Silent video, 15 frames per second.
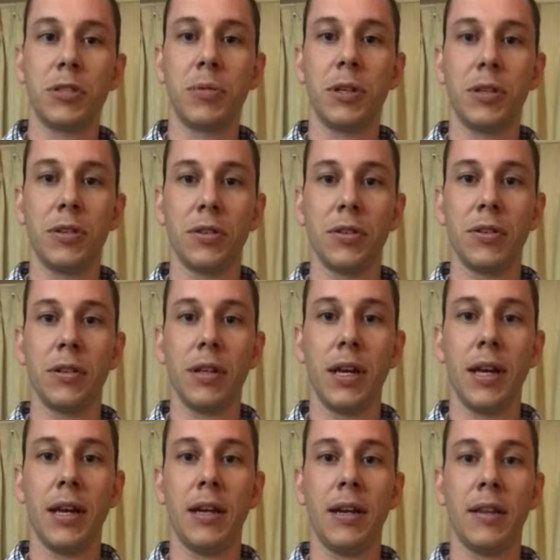as we could,
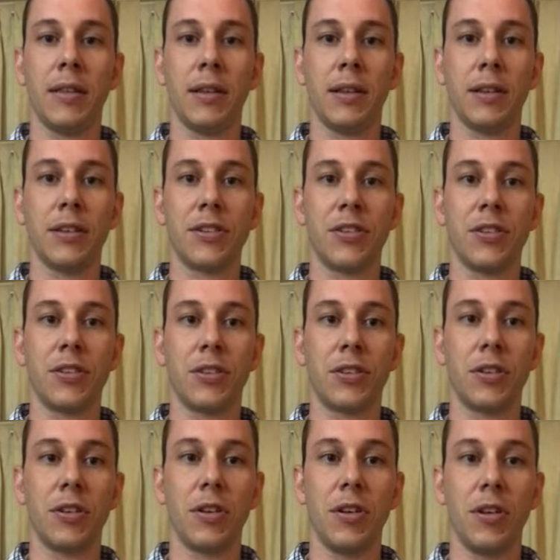and I think this
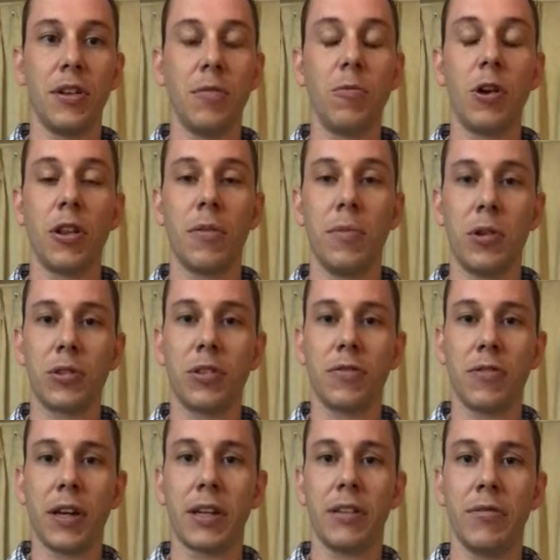is one of the most
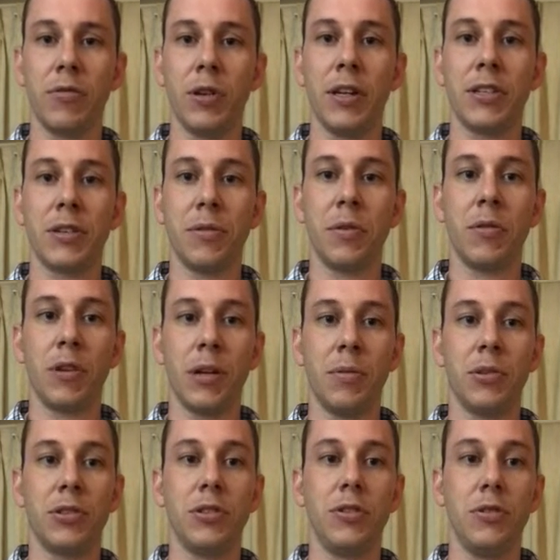effective ways that we were
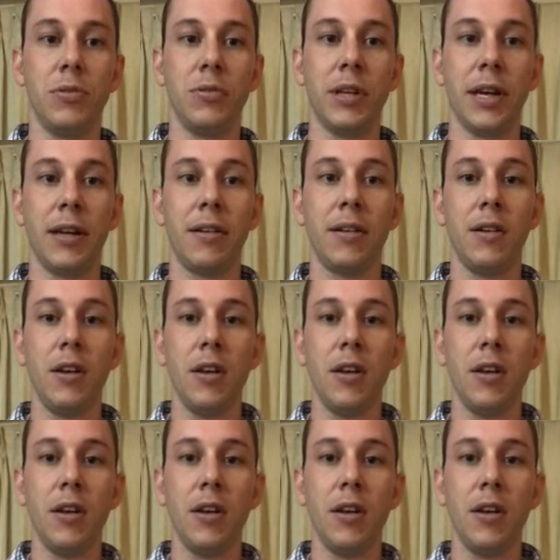able to do that.